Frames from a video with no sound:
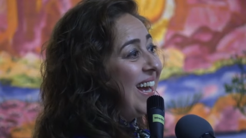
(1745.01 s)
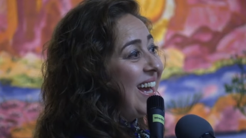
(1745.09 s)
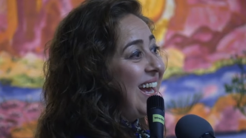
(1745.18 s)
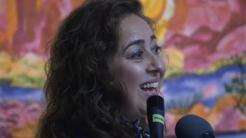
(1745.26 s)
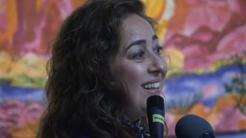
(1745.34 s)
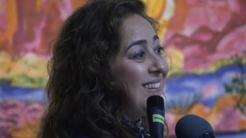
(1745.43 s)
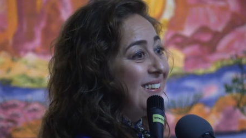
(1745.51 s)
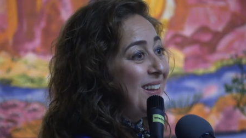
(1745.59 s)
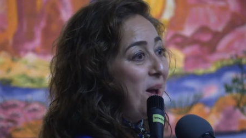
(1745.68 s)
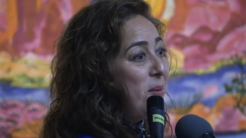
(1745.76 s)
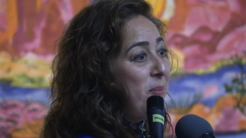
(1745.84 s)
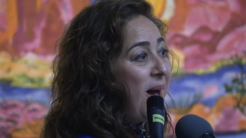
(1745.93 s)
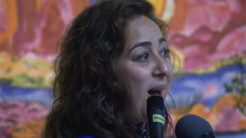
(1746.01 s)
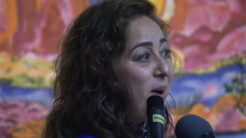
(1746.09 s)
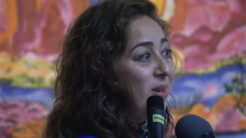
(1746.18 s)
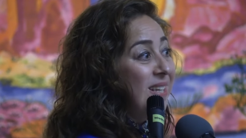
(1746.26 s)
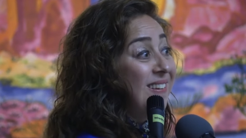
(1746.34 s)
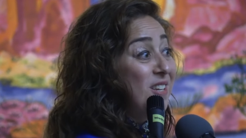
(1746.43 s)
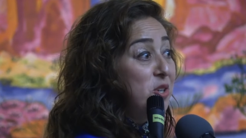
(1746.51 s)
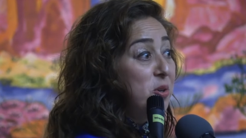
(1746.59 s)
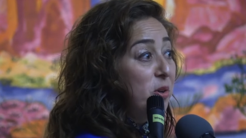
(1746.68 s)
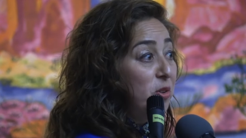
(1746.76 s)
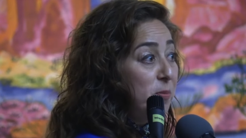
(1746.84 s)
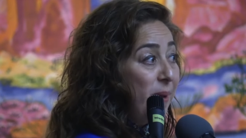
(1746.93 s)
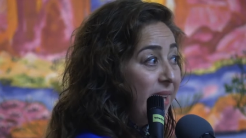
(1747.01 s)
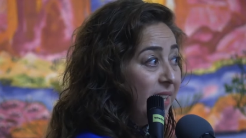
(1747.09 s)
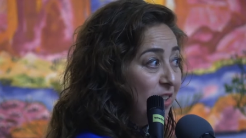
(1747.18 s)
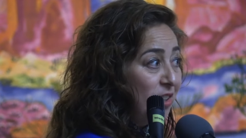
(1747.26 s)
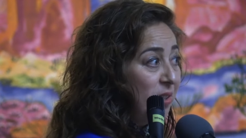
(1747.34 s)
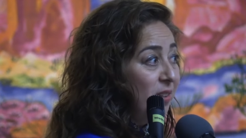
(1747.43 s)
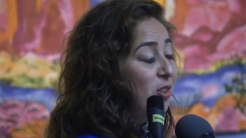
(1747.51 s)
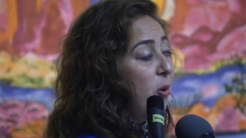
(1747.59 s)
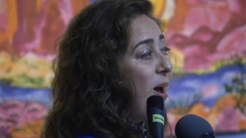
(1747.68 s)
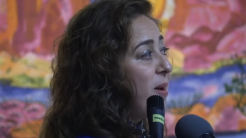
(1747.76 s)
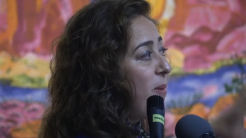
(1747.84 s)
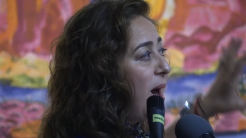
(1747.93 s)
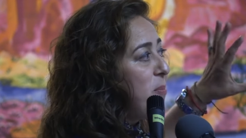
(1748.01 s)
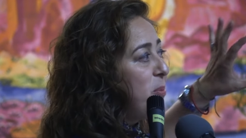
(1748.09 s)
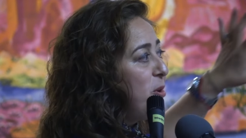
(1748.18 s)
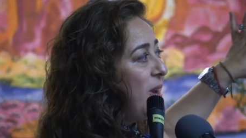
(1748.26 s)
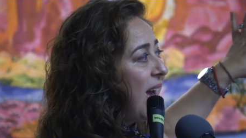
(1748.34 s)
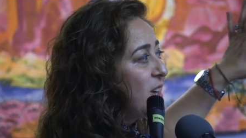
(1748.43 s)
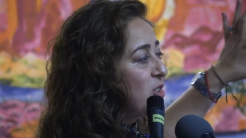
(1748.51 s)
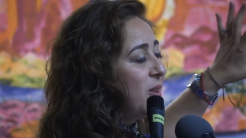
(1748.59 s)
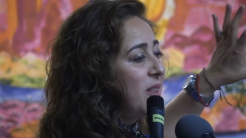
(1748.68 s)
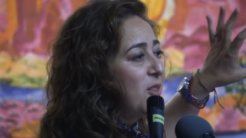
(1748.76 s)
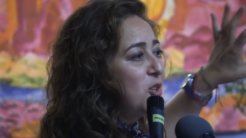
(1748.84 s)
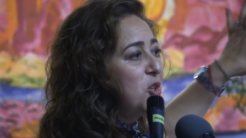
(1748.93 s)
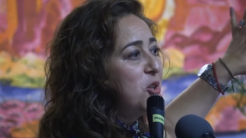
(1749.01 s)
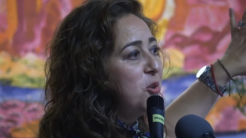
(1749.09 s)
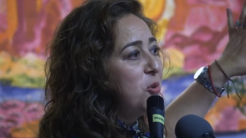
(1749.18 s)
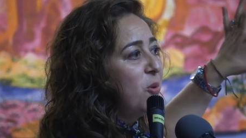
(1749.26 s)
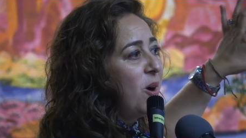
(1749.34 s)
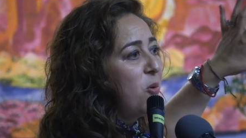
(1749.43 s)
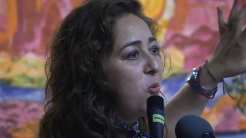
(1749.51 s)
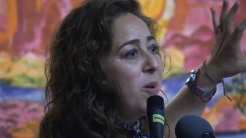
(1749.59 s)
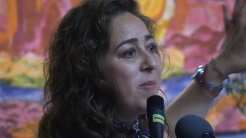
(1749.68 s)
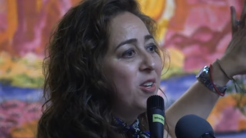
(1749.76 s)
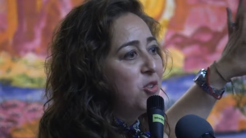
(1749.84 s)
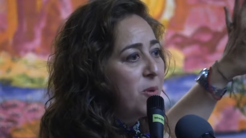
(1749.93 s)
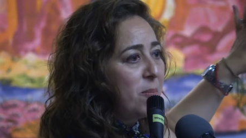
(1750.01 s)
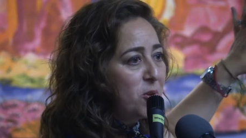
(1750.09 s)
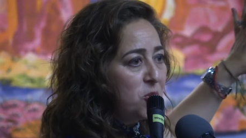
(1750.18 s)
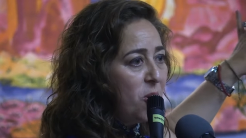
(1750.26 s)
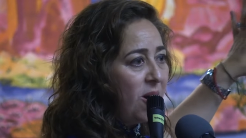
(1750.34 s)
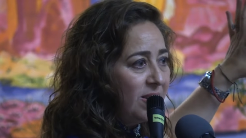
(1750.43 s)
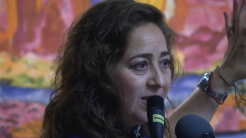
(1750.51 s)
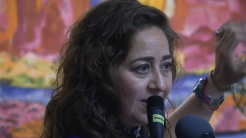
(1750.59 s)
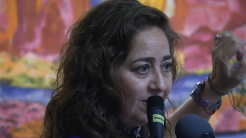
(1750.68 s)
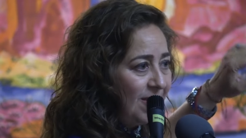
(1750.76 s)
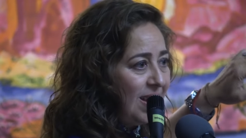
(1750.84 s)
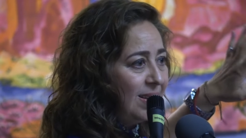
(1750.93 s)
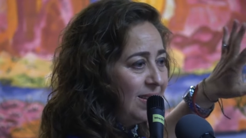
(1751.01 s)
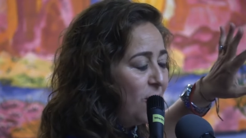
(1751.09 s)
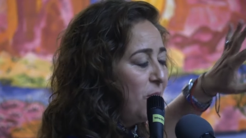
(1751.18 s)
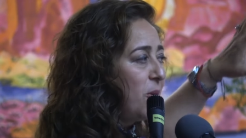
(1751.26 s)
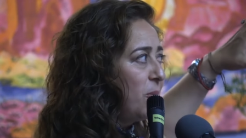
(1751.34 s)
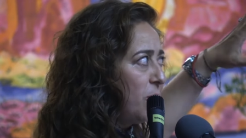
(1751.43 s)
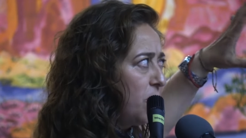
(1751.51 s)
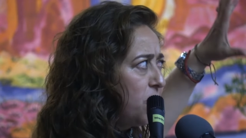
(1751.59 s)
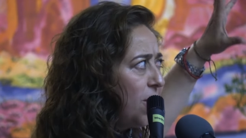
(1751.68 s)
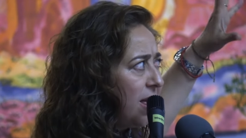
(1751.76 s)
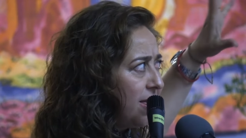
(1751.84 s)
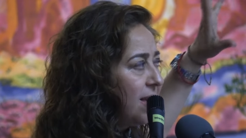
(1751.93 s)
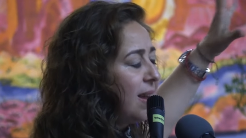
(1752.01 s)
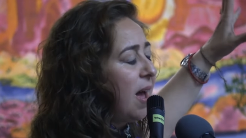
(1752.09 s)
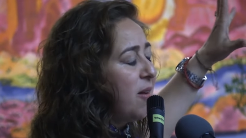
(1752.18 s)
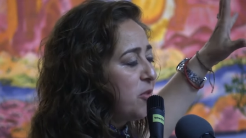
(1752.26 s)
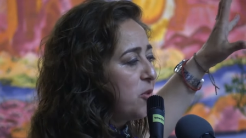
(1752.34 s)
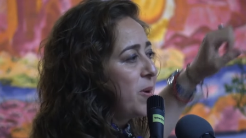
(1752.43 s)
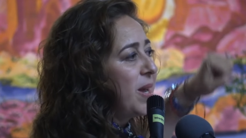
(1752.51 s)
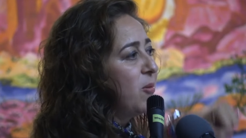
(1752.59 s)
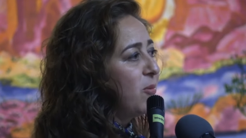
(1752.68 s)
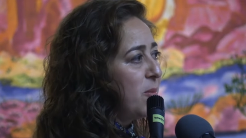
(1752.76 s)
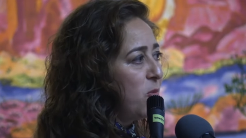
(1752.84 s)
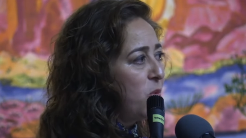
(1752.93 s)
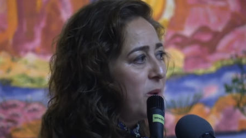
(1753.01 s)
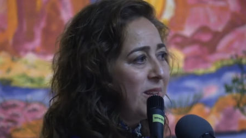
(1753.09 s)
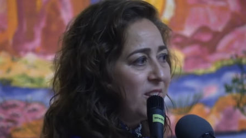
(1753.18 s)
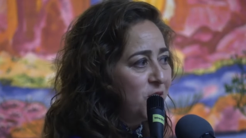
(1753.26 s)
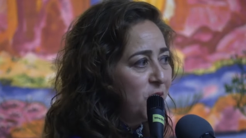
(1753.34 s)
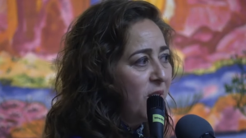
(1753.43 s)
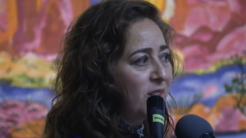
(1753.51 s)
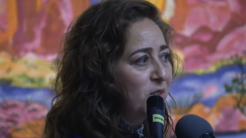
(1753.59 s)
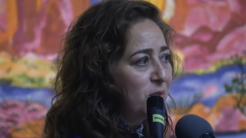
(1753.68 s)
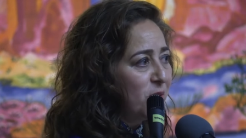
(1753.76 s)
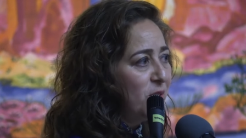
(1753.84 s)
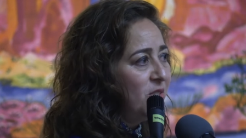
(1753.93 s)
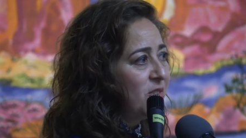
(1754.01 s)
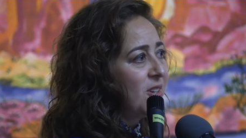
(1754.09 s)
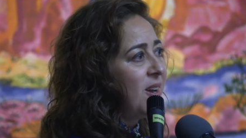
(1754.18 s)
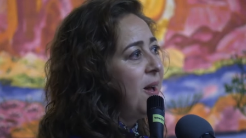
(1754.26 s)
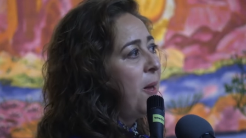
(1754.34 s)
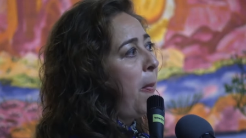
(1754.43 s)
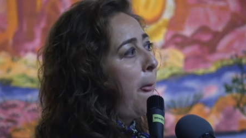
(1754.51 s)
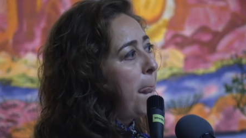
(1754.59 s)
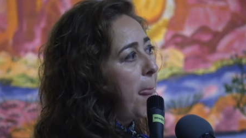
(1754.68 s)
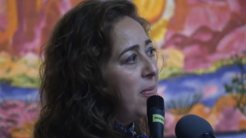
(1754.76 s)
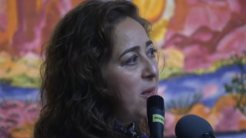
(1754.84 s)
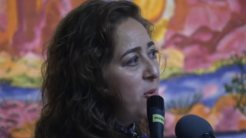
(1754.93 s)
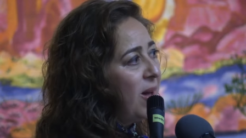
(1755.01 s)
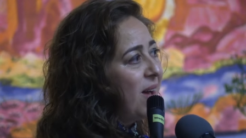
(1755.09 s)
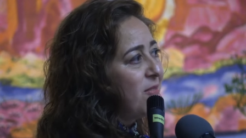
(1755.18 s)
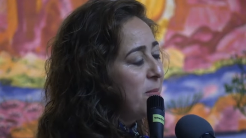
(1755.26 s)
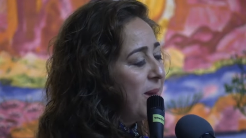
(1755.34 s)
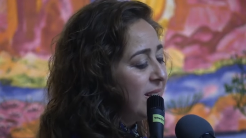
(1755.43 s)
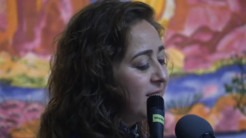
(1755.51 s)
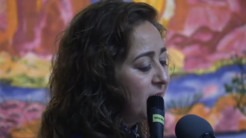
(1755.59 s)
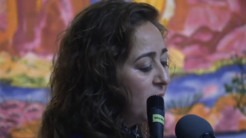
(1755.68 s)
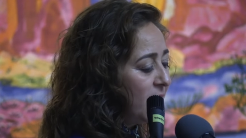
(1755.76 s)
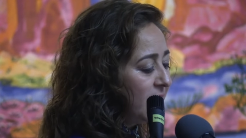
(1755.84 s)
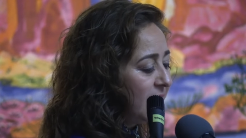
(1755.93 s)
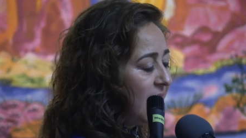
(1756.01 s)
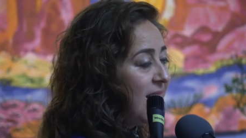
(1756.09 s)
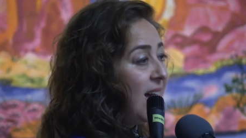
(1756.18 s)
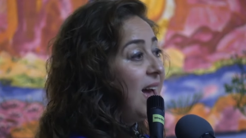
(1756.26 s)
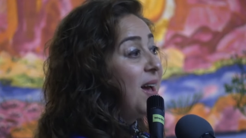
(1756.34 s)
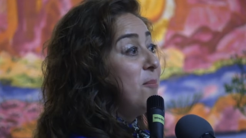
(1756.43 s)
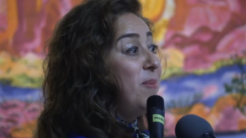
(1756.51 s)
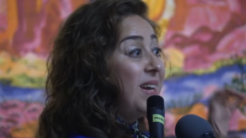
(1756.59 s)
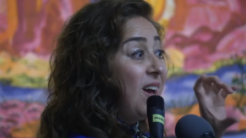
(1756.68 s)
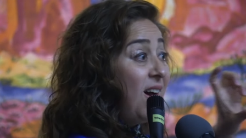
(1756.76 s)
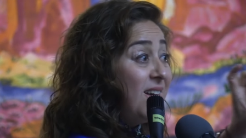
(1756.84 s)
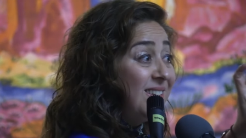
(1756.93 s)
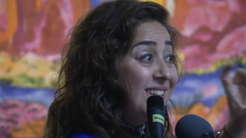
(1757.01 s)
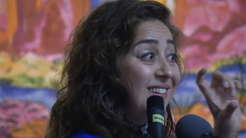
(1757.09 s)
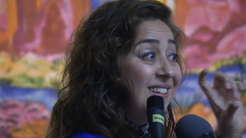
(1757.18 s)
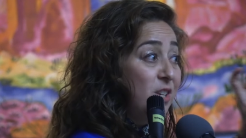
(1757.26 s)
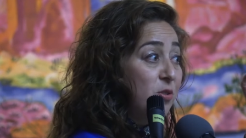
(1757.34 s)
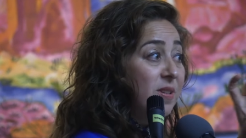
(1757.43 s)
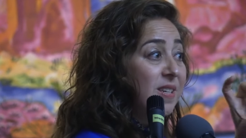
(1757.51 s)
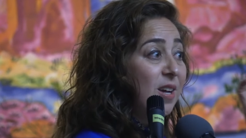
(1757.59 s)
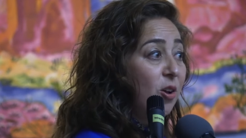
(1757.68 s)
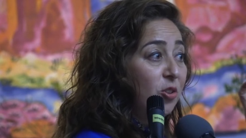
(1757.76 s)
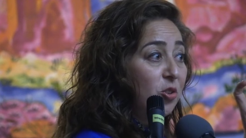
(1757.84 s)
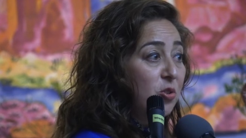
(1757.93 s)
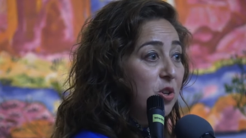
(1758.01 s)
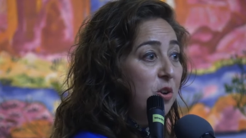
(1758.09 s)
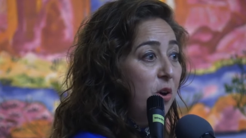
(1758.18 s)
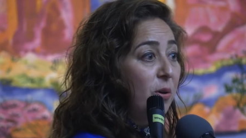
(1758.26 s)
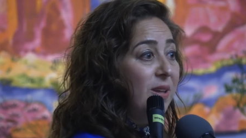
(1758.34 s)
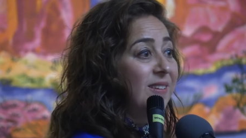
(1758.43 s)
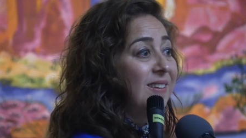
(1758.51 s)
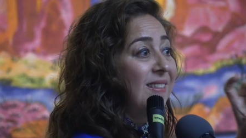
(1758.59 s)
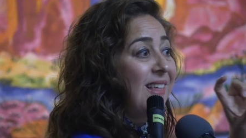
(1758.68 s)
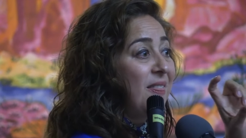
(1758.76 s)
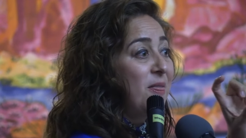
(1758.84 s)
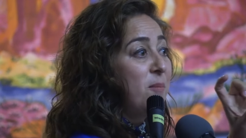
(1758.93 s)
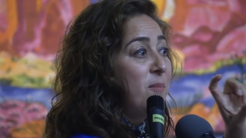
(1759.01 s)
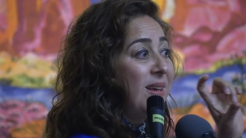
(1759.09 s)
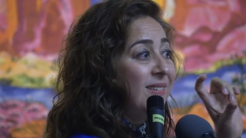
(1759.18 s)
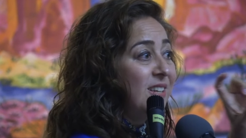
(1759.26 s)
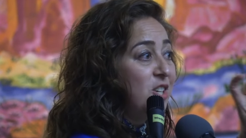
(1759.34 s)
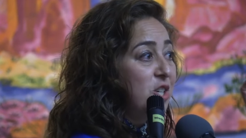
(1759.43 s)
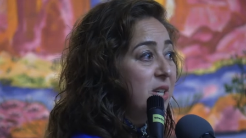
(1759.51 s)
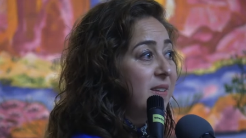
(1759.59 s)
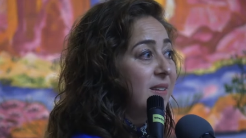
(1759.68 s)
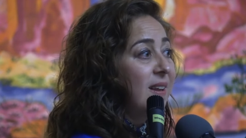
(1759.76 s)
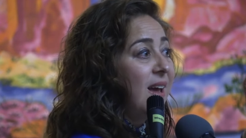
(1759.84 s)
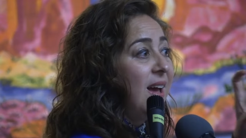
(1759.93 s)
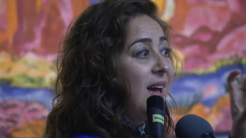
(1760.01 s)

is in Judeo-Spanish. So I put actually the two women's repertoires, or the three, I think I have three women's songs first, and then we'll have the men's songs. Because it's interesting also to notice that the messages